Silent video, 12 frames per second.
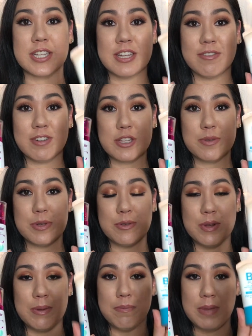the difference
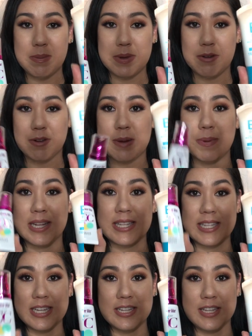between BB cream
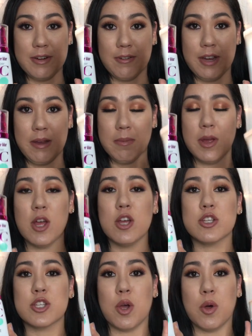and CC cream.
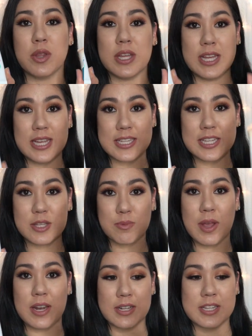So the easiest
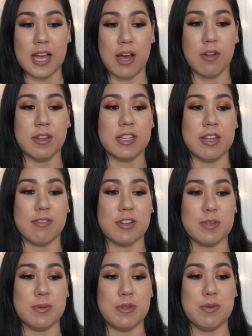way to tell the
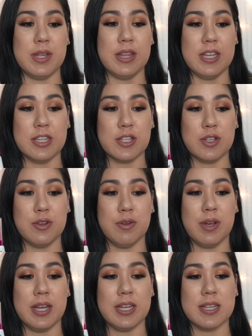difference between these
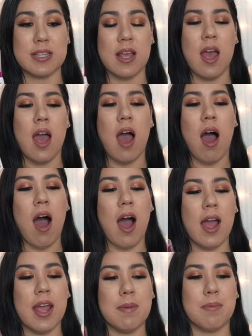two is
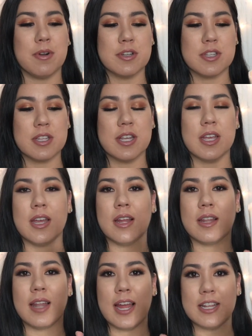I personally
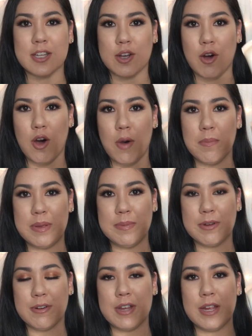like to call
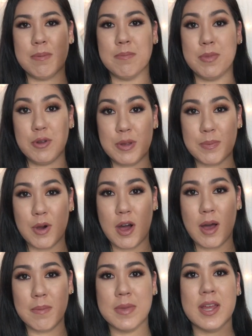BB cream Beauty
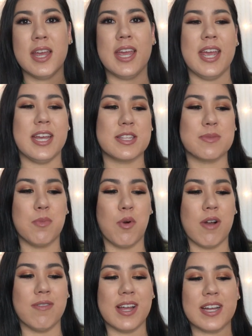Balm. It's
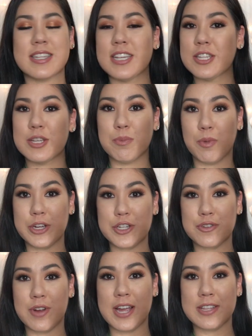more of like a tinted
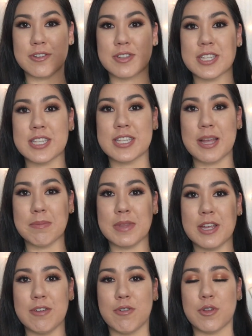moisturizer. This is
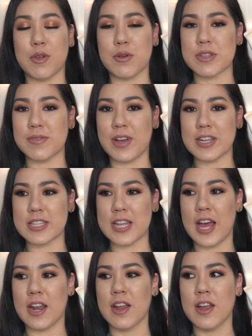something for those of us
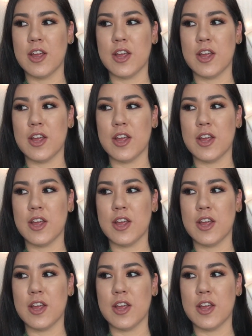that,